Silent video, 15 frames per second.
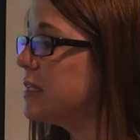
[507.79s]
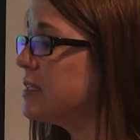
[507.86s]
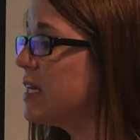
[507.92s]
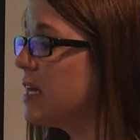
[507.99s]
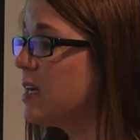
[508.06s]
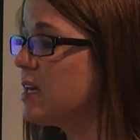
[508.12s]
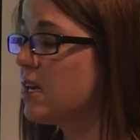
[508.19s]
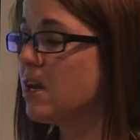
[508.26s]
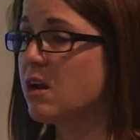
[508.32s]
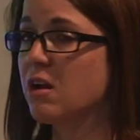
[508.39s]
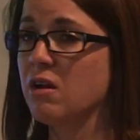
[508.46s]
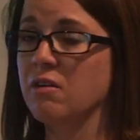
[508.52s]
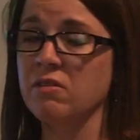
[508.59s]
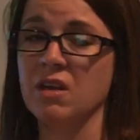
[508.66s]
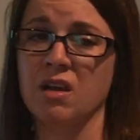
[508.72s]
Taking
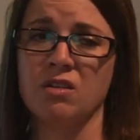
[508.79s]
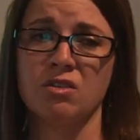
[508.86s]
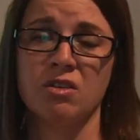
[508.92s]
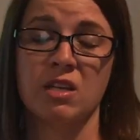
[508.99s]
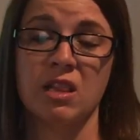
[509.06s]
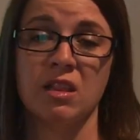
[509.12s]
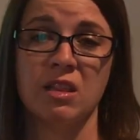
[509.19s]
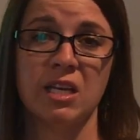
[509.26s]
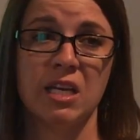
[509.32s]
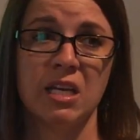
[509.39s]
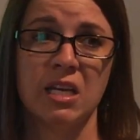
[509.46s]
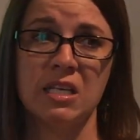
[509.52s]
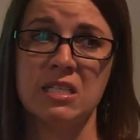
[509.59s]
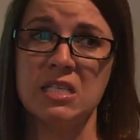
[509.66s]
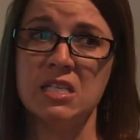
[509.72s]
care of the
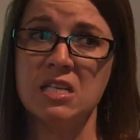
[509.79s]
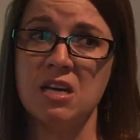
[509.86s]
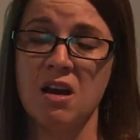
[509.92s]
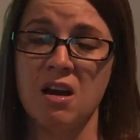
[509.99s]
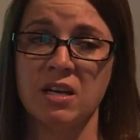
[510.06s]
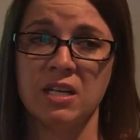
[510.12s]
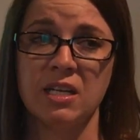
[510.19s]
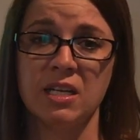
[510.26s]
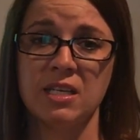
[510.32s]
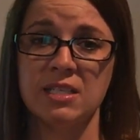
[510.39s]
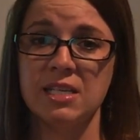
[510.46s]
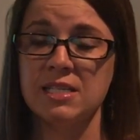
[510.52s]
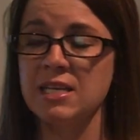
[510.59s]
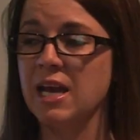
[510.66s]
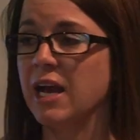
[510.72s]
elderly is not an
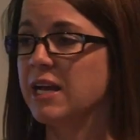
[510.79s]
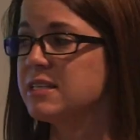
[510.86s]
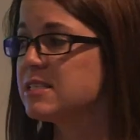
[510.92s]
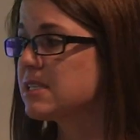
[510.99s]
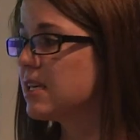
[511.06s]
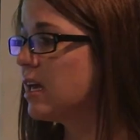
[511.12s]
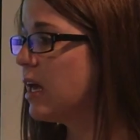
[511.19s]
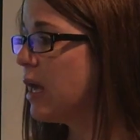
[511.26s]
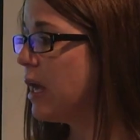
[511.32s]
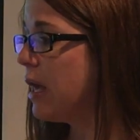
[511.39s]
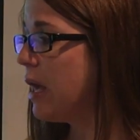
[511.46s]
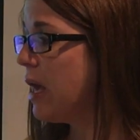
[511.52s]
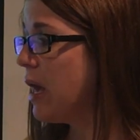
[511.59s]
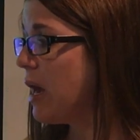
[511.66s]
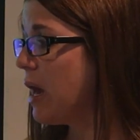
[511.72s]
easy task.
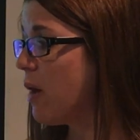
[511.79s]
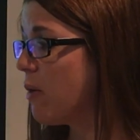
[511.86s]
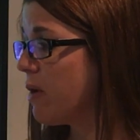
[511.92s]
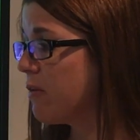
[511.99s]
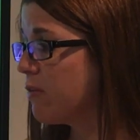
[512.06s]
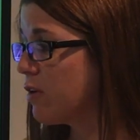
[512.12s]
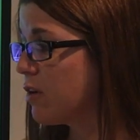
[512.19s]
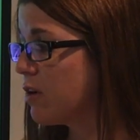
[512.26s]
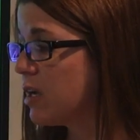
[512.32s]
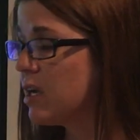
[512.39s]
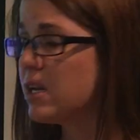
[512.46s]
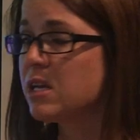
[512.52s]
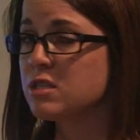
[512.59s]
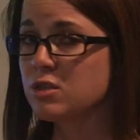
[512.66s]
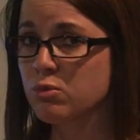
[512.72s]
However,
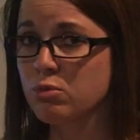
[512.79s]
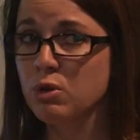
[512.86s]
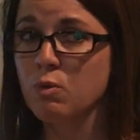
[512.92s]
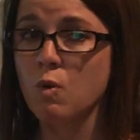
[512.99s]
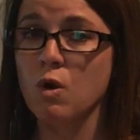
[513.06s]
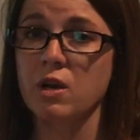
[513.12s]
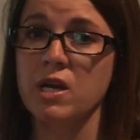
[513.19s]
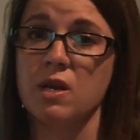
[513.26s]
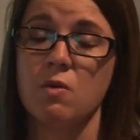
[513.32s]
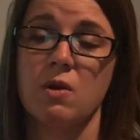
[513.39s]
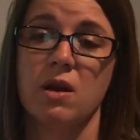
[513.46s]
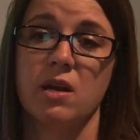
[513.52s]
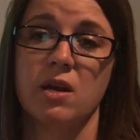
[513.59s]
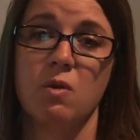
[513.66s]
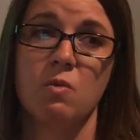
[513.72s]
it is a rewarding
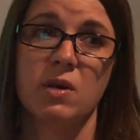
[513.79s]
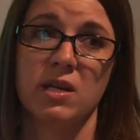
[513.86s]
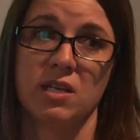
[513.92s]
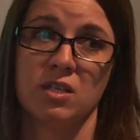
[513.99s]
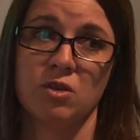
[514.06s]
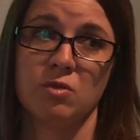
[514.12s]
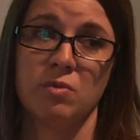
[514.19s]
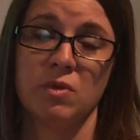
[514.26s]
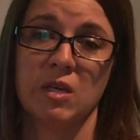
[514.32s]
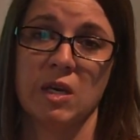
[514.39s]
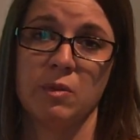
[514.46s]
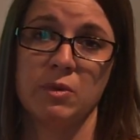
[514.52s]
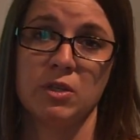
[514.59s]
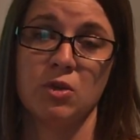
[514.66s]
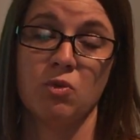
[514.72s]
one, and we need to be
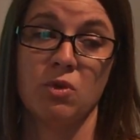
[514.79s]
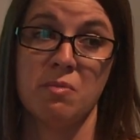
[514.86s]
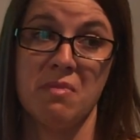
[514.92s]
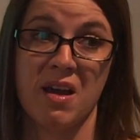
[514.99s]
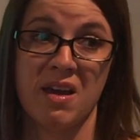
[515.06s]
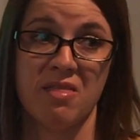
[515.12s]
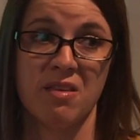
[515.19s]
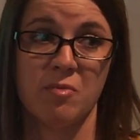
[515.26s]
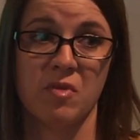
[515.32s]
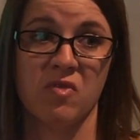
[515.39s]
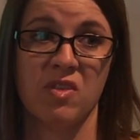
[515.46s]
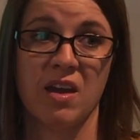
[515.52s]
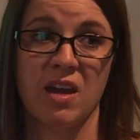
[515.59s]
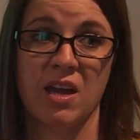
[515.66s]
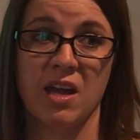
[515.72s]
able to remind them
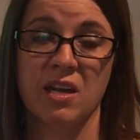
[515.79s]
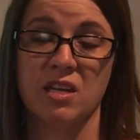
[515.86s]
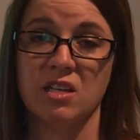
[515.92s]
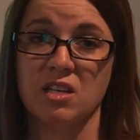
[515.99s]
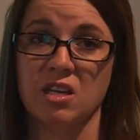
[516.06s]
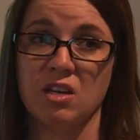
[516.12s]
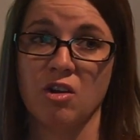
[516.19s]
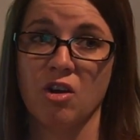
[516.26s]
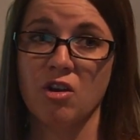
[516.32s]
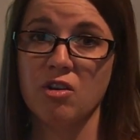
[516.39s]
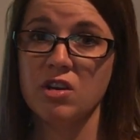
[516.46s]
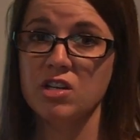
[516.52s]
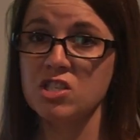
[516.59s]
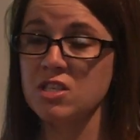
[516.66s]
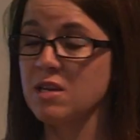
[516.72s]
of that and
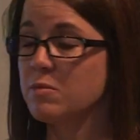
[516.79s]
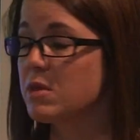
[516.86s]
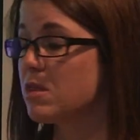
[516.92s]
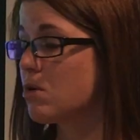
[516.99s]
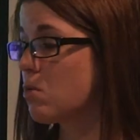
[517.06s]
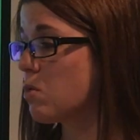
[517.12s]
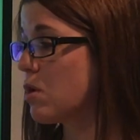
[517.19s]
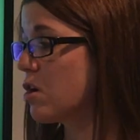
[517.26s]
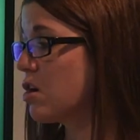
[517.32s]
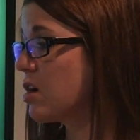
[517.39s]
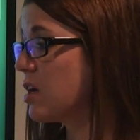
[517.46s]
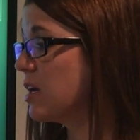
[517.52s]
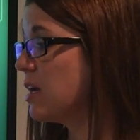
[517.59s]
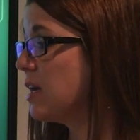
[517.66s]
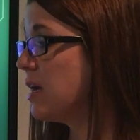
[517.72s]
encourage them in their work.